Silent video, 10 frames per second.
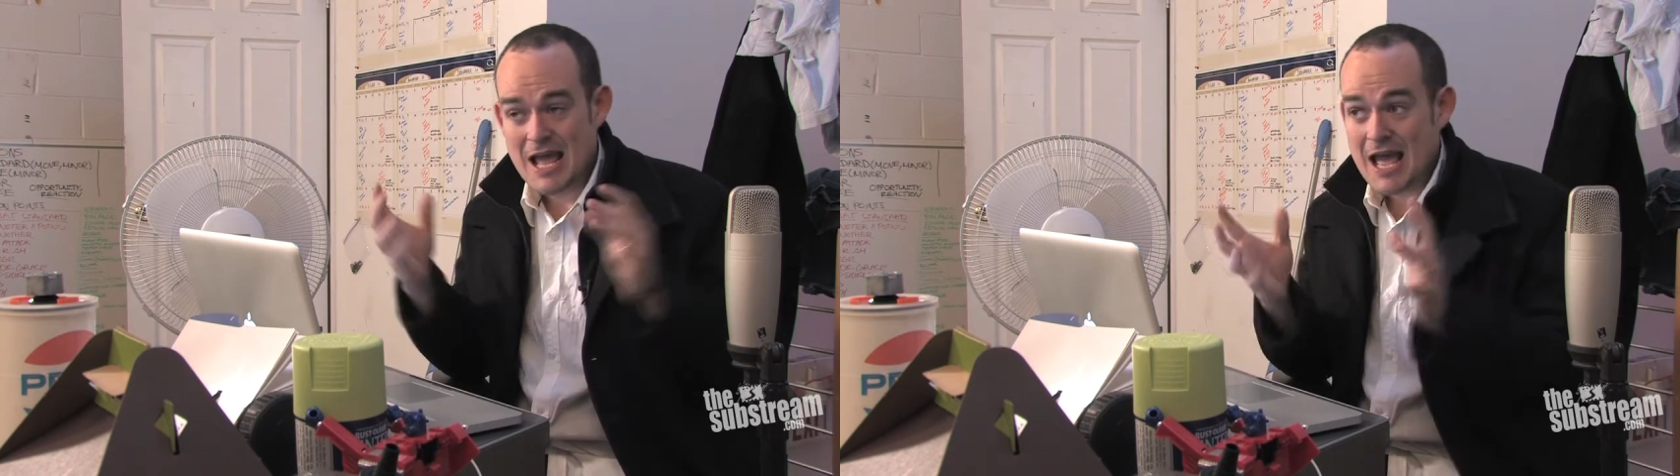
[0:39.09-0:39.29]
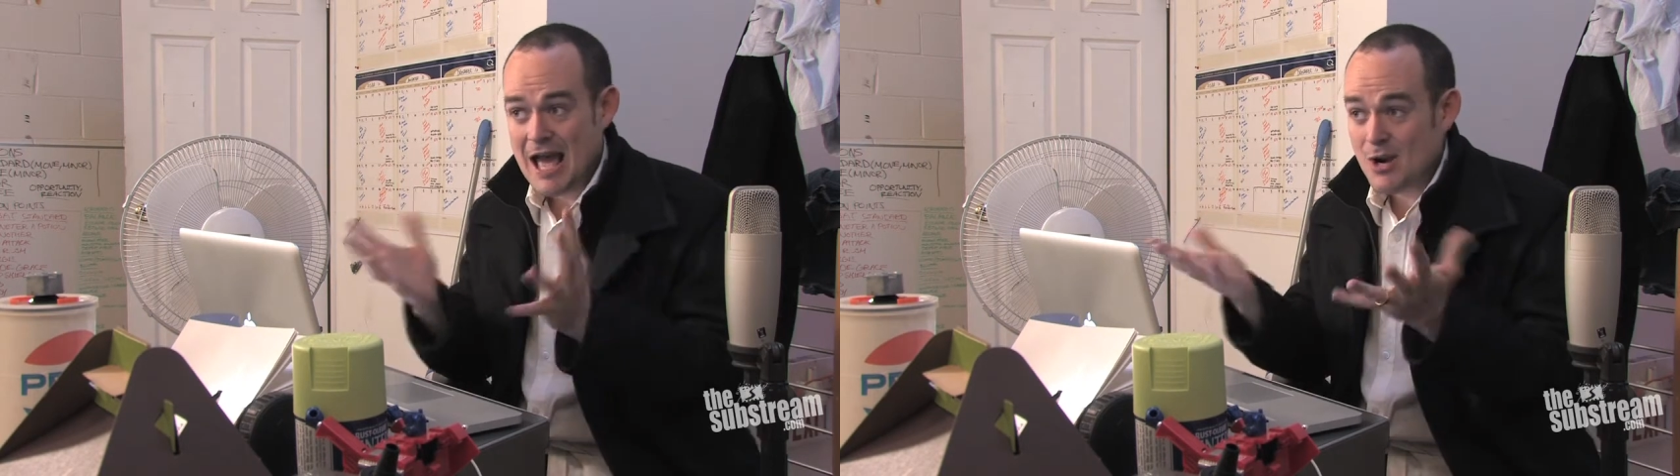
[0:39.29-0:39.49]

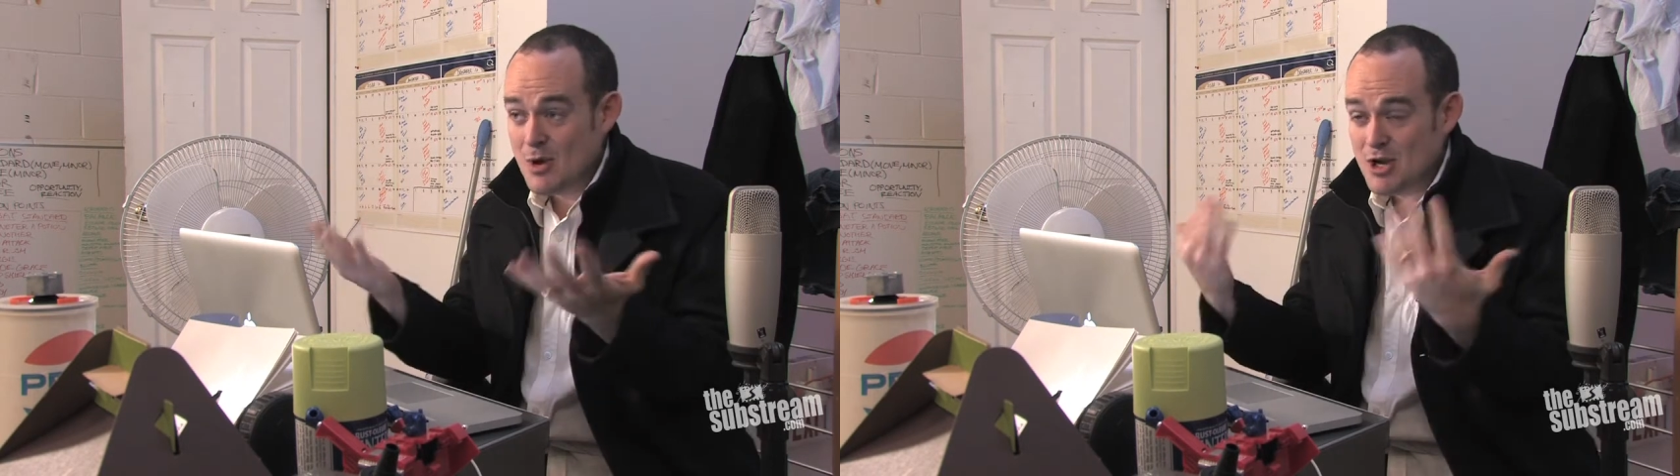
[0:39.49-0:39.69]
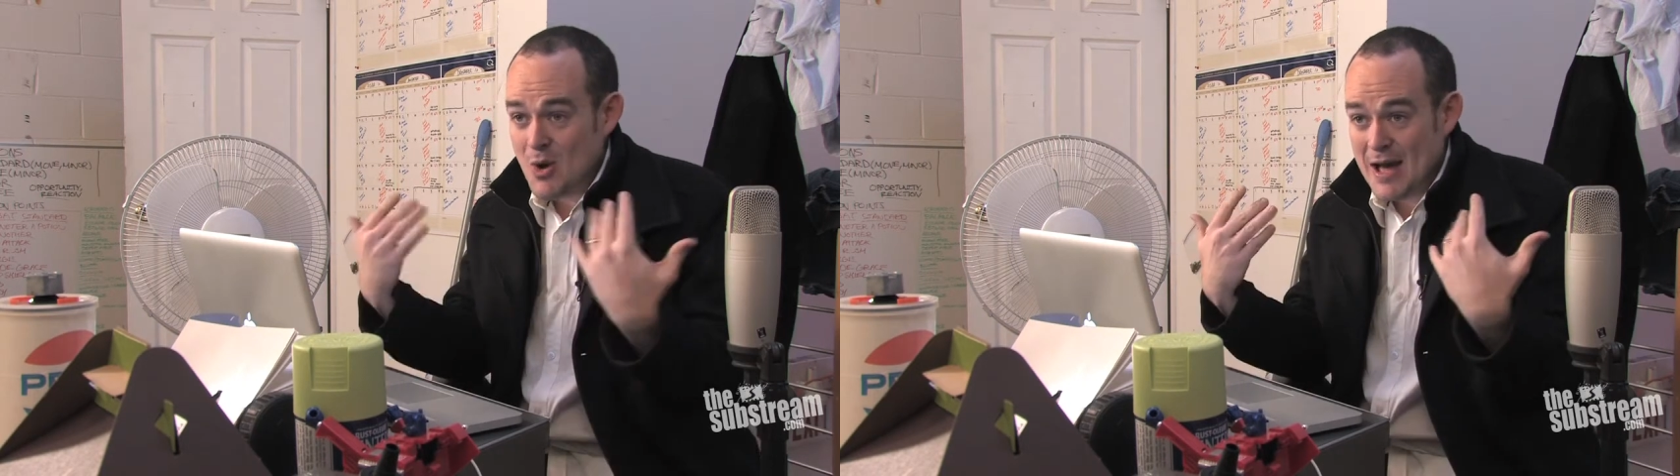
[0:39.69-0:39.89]
How do
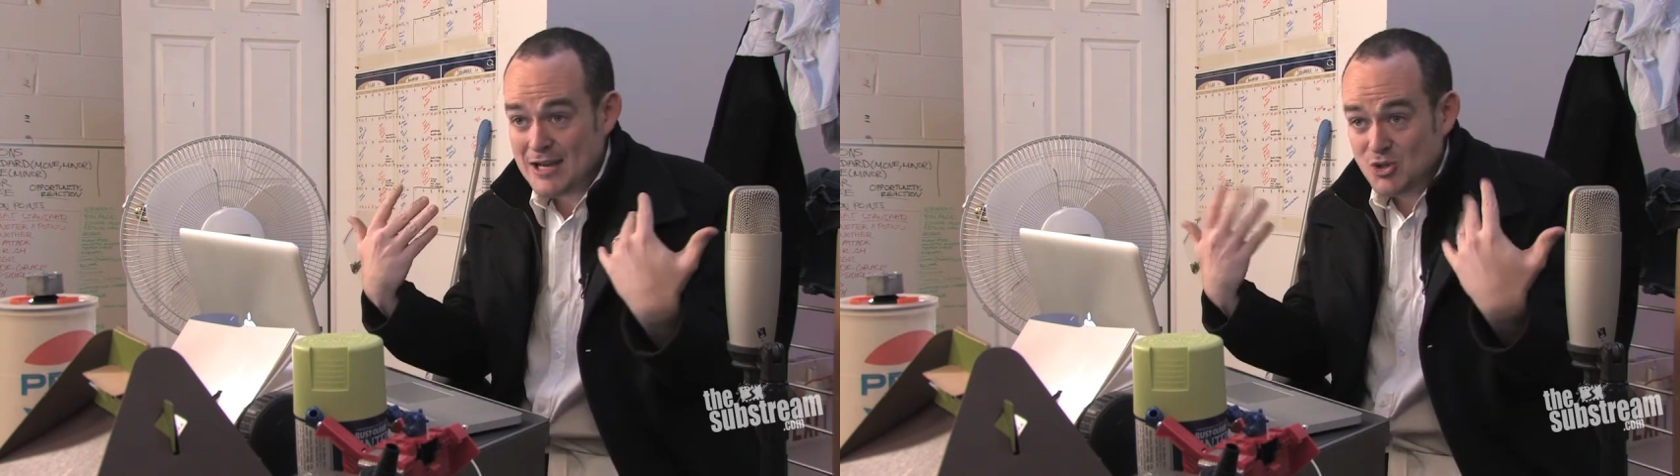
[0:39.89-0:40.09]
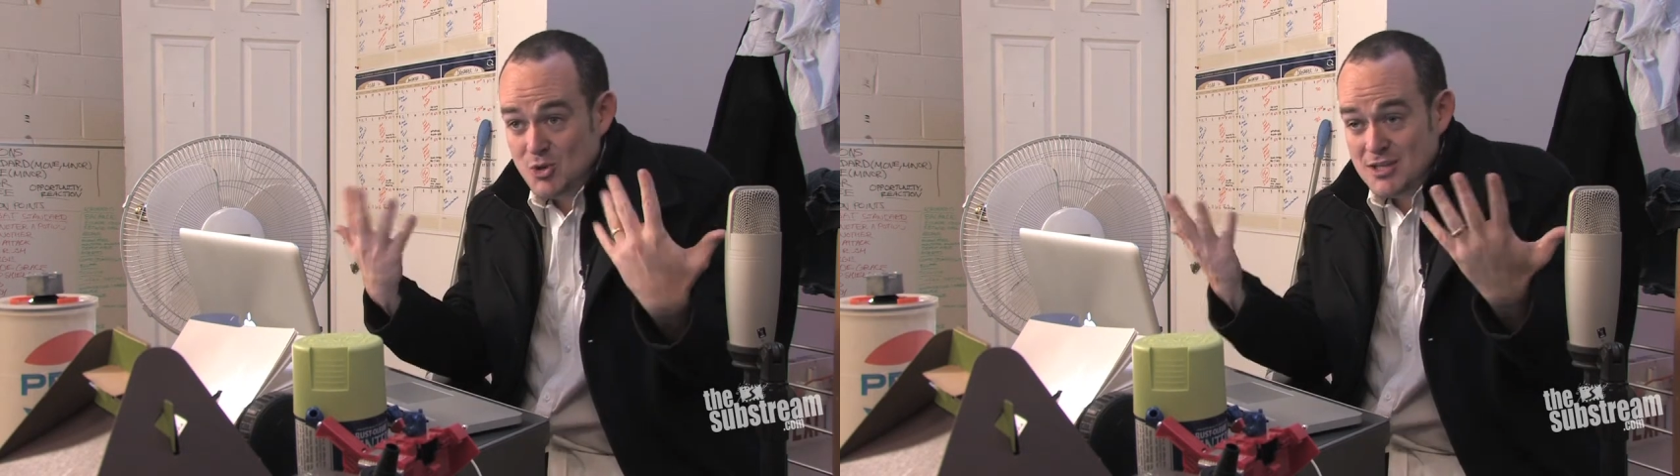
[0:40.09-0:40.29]
I know how
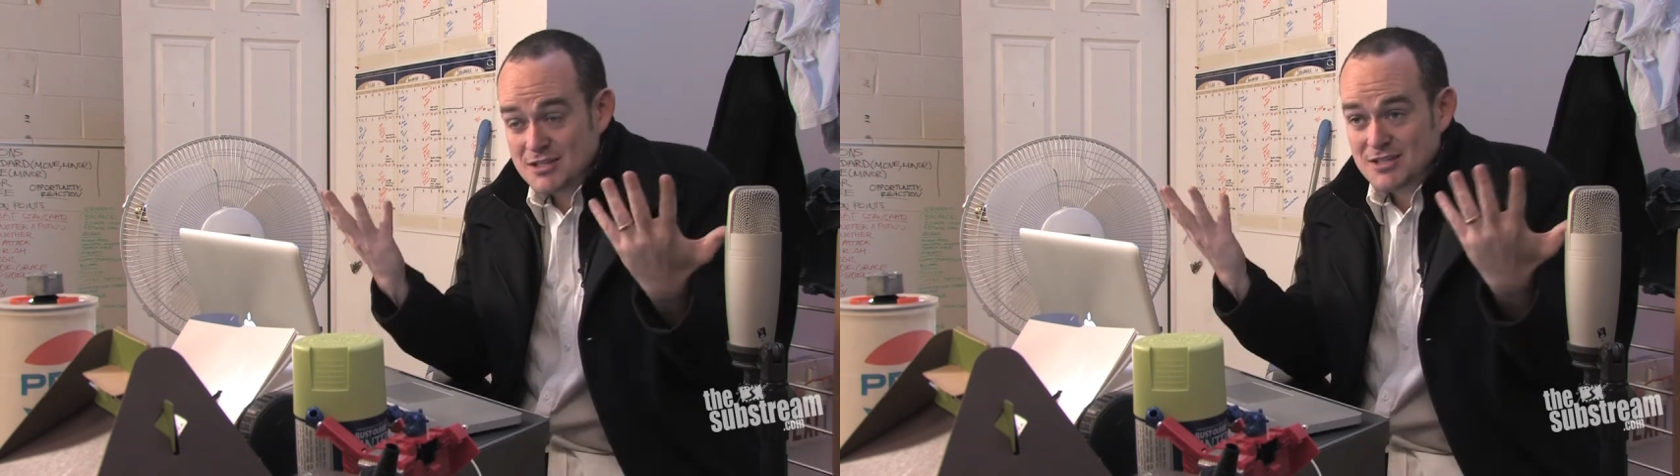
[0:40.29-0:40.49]
to do this,